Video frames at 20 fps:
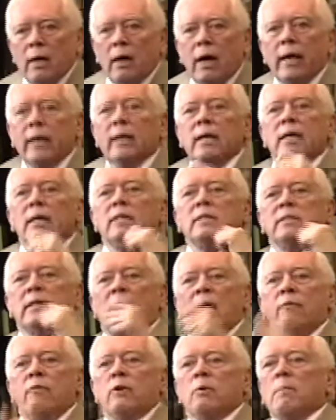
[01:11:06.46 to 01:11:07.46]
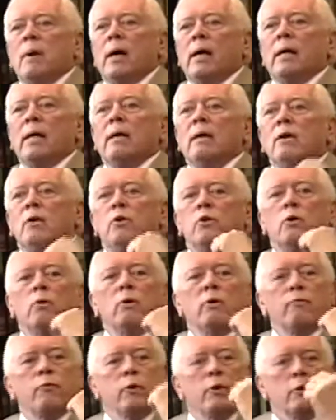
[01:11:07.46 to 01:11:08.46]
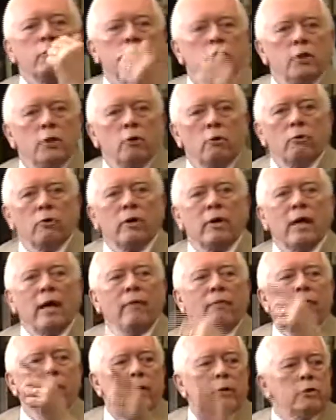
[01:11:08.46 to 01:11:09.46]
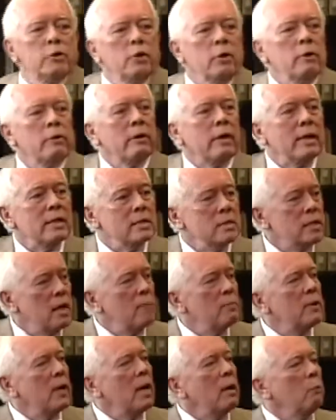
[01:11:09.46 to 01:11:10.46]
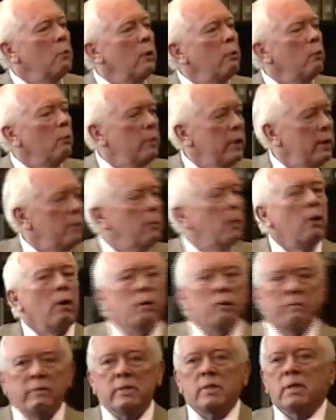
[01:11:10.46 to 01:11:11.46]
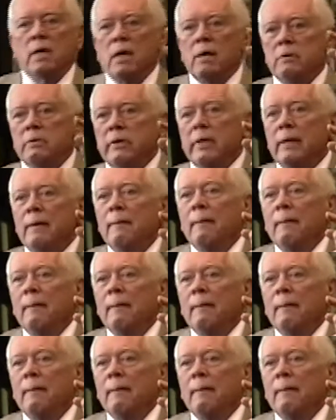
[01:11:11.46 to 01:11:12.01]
night. Save your money. Do it for your children and their children, and someday we will be a part of this country.